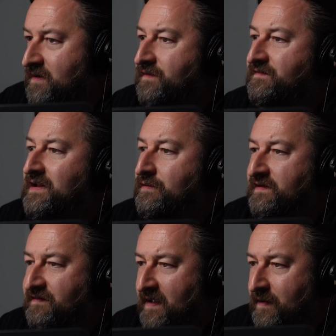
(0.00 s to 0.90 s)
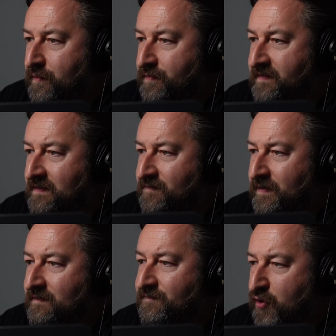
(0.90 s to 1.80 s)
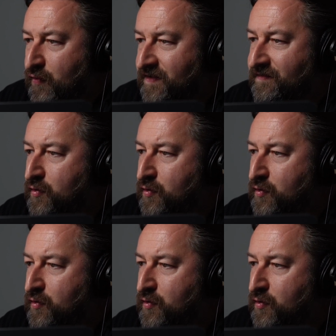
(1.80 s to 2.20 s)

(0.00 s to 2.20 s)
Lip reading: artillery shells, and very few of its